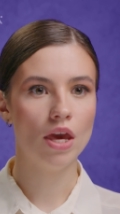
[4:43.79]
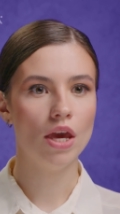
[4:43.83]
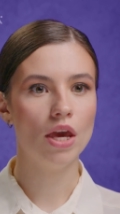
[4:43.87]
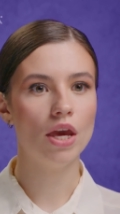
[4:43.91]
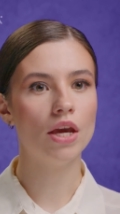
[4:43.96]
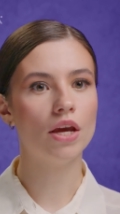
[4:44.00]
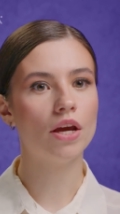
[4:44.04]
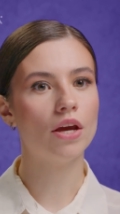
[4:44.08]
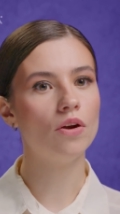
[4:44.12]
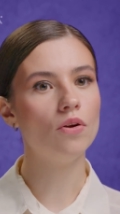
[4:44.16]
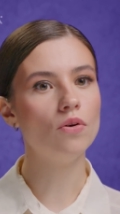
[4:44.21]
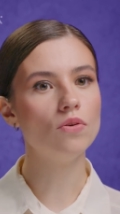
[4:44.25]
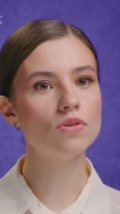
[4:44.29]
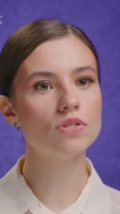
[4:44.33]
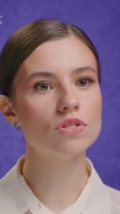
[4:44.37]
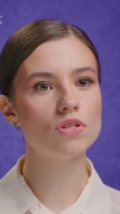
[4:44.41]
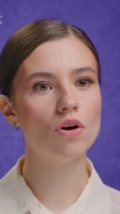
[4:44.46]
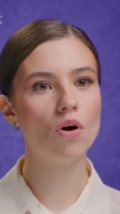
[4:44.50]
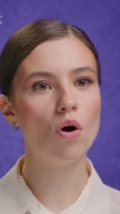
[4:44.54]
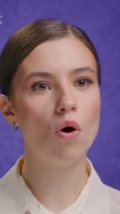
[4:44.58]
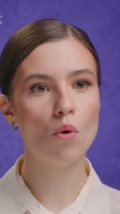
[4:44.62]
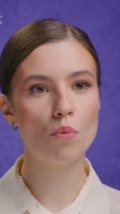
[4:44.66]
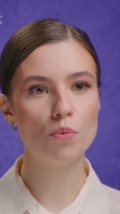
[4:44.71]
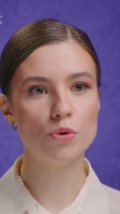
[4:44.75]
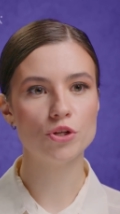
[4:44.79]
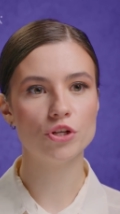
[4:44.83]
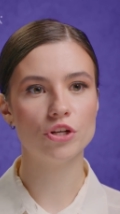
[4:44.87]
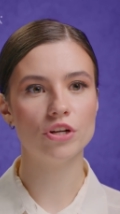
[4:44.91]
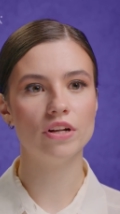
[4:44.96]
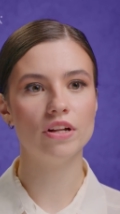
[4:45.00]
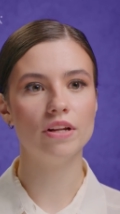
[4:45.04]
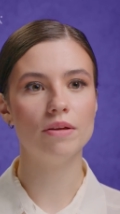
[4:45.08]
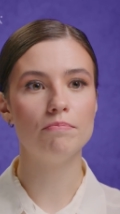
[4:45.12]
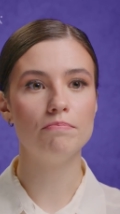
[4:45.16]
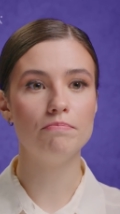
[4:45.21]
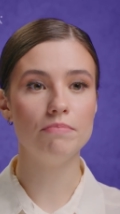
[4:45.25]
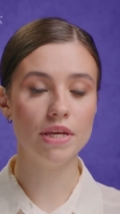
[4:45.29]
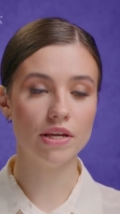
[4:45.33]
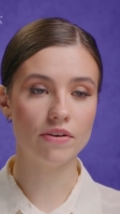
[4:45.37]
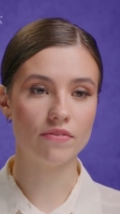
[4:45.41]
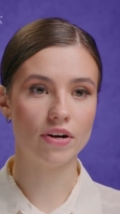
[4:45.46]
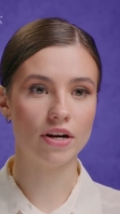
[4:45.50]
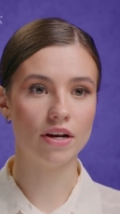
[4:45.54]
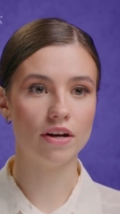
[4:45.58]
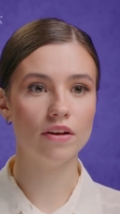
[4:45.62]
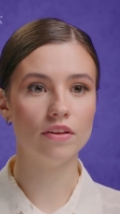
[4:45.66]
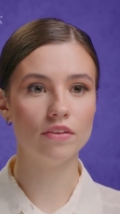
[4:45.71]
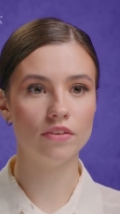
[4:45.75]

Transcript: it can also optionally mirror